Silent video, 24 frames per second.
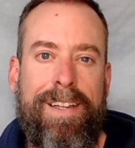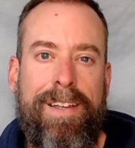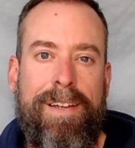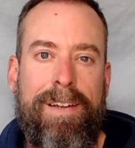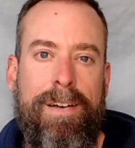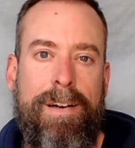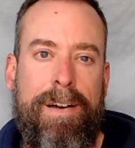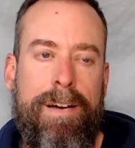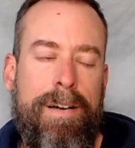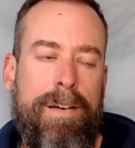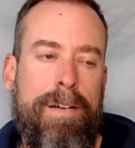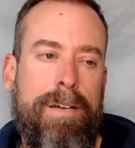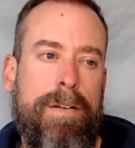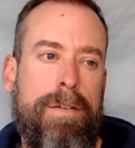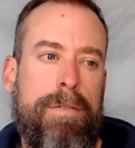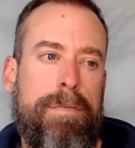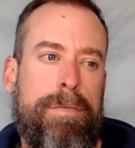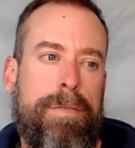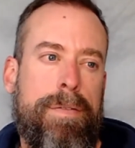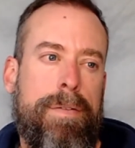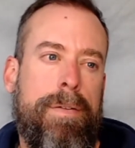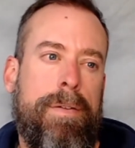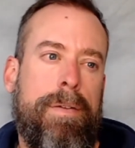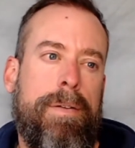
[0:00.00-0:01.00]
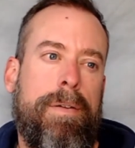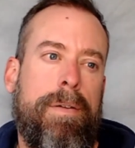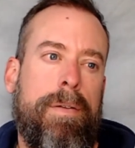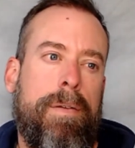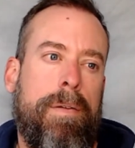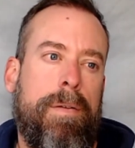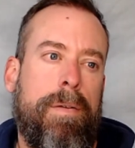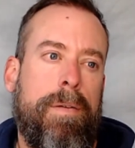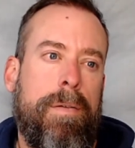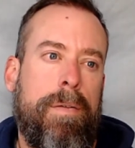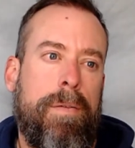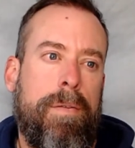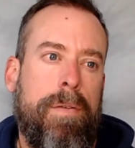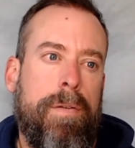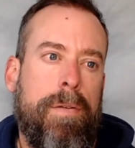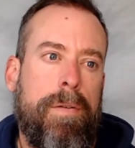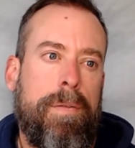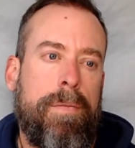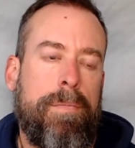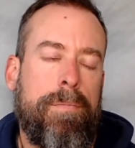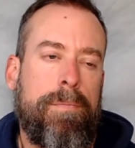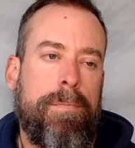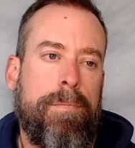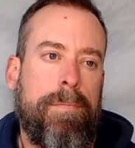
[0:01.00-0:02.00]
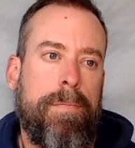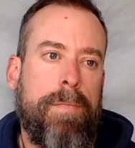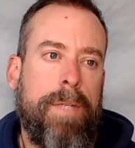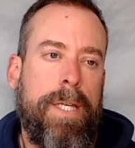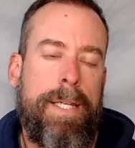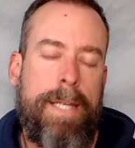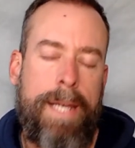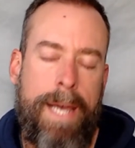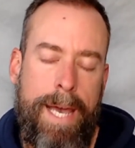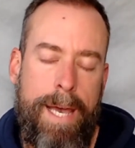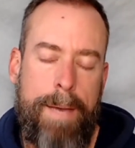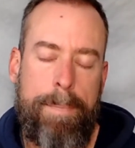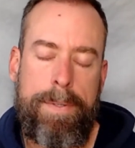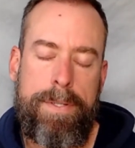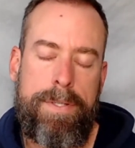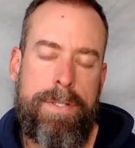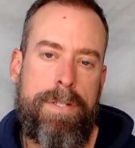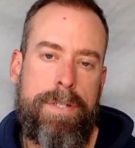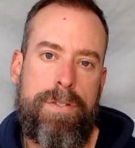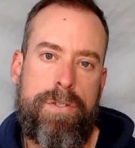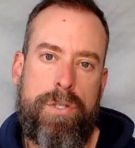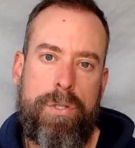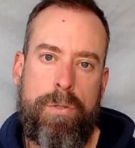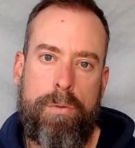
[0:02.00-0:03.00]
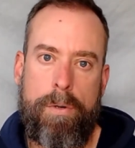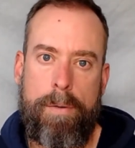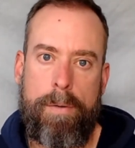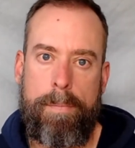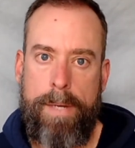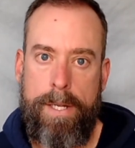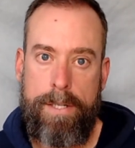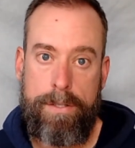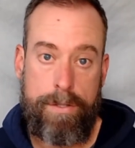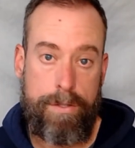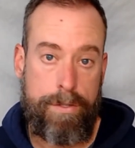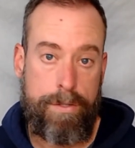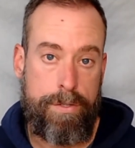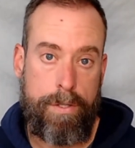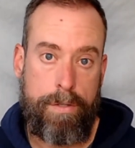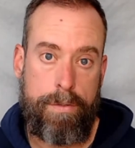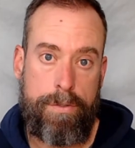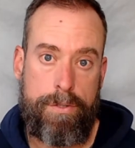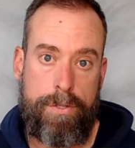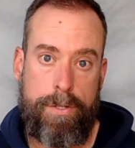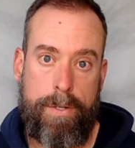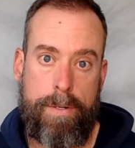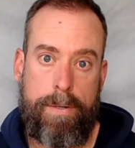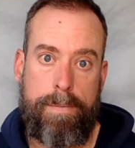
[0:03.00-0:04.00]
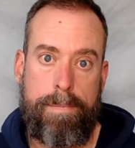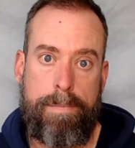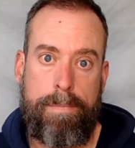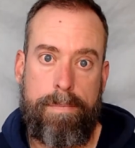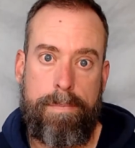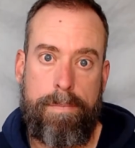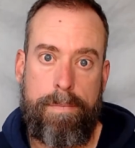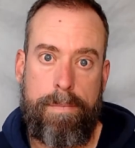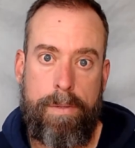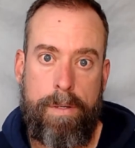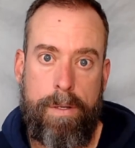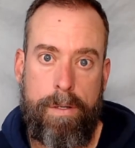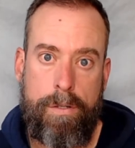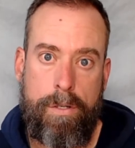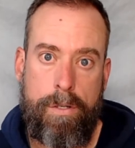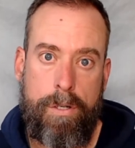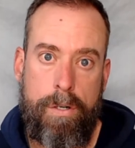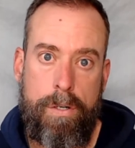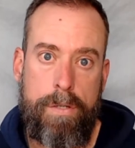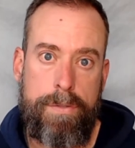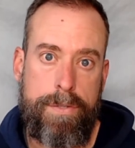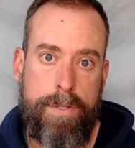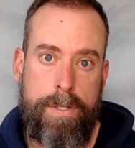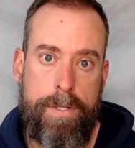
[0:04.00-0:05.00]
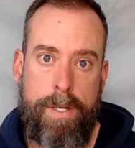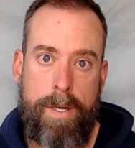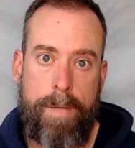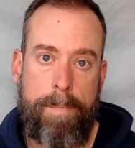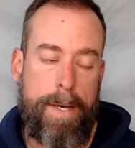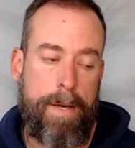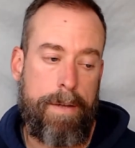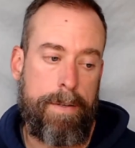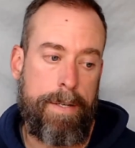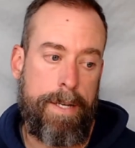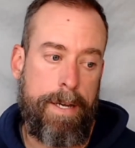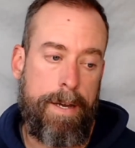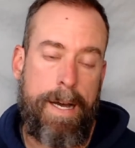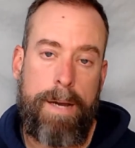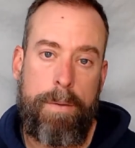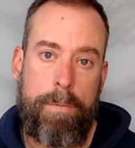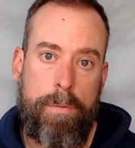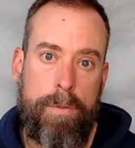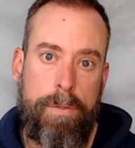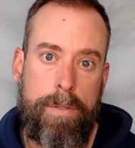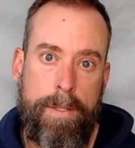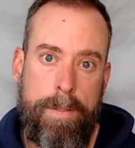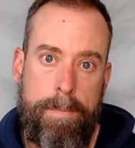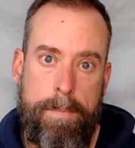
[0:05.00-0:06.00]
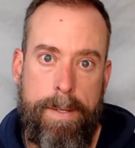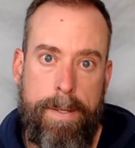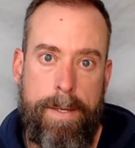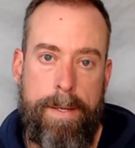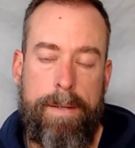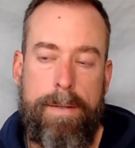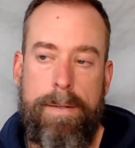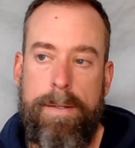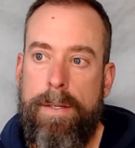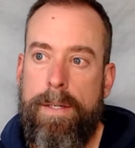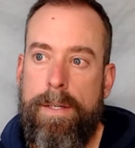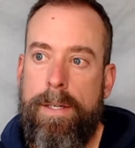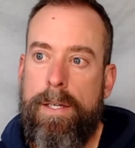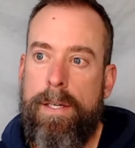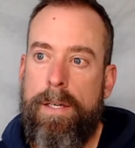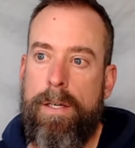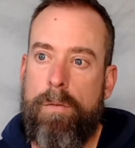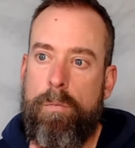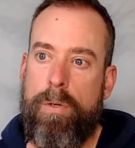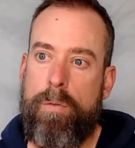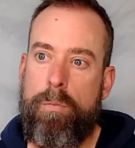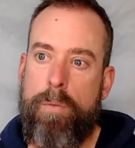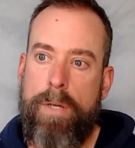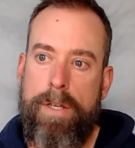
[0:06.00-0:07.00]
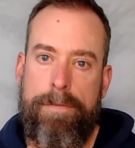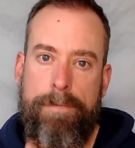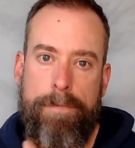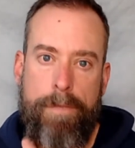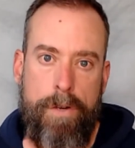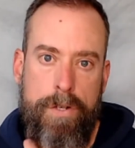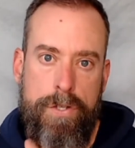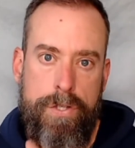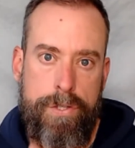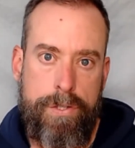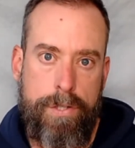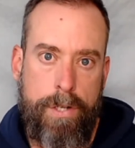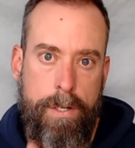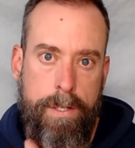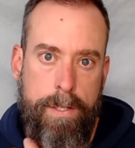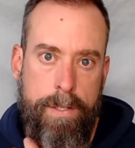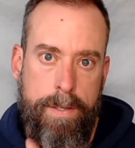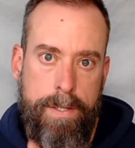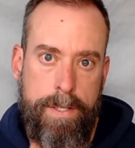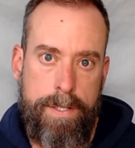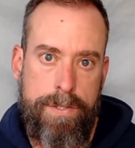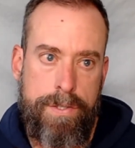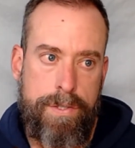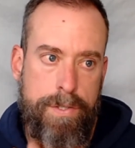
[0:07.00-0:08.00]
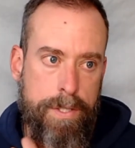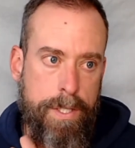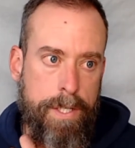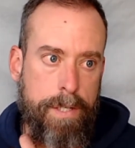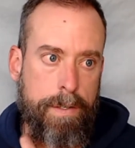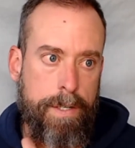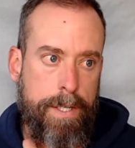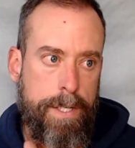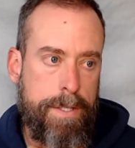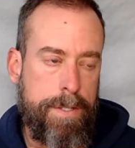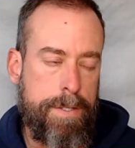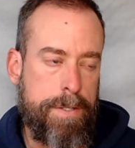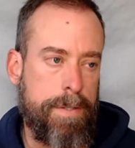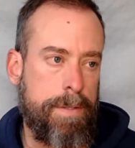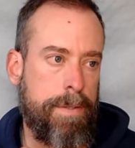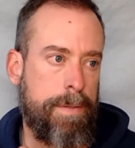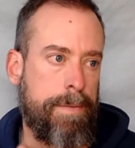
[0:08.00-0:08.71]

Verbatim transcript: of inhabitants who are meant to sojourn, a call to come out. Now, I will admit, when we first started this series,